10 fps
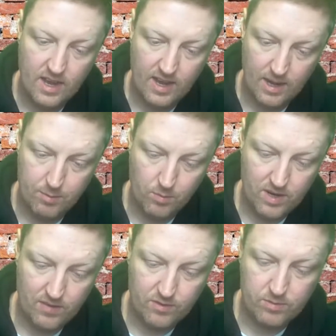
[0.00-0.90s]
But
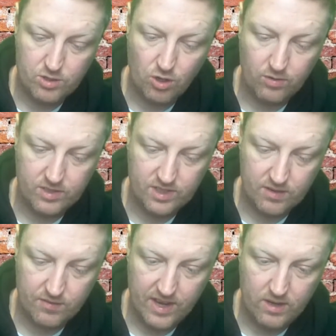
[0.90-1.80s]
we have the majority
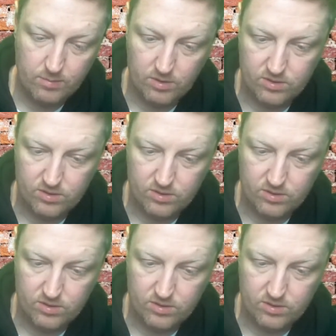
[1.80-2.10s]
available.